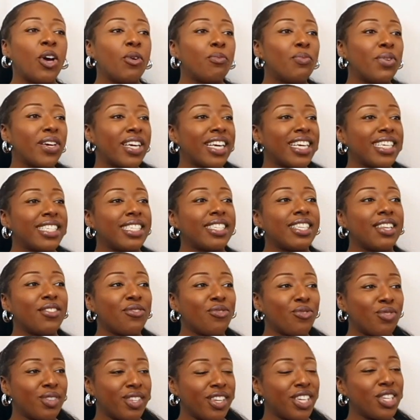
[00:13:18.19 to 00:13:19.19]
because the
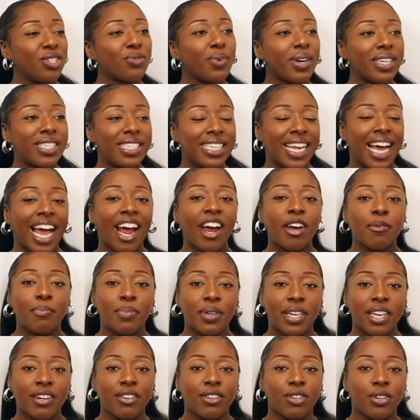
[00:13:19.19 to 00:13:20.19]
situation that Harry
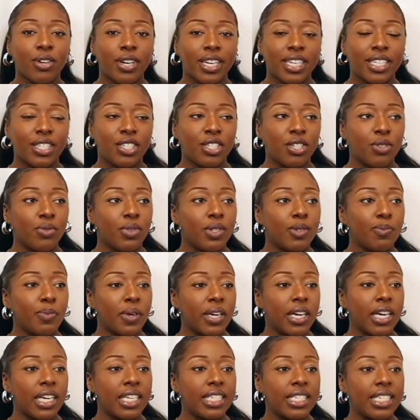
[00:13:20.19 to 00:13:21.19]
Pinero got into is
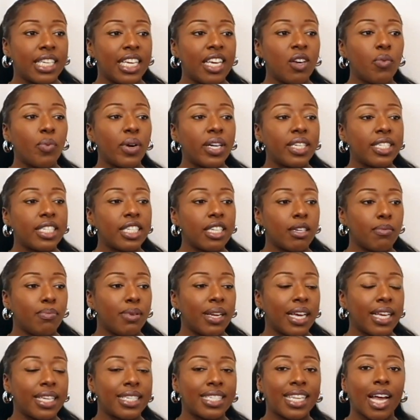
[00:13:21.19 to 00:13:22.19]
because he went to a
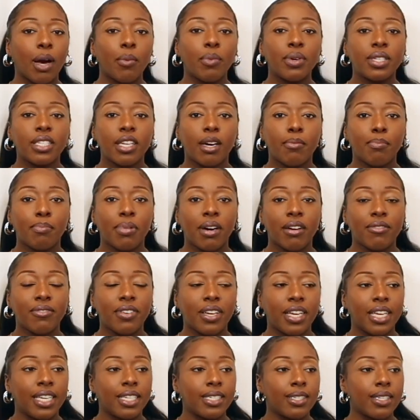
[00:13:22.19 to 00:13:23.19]
place that was above
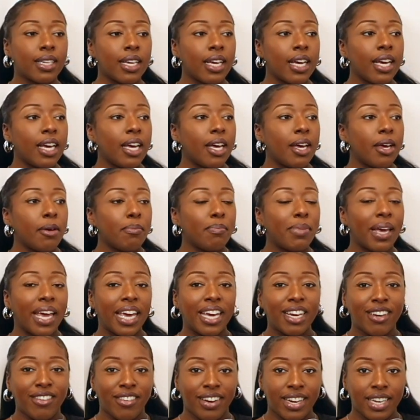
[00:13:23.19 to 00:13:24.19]
his
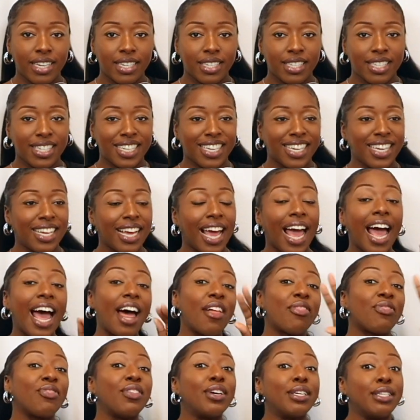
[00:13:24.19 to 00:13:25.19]
pay grade at
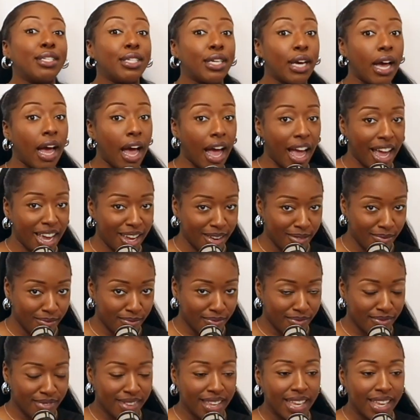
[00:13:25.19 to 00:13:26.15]
the time.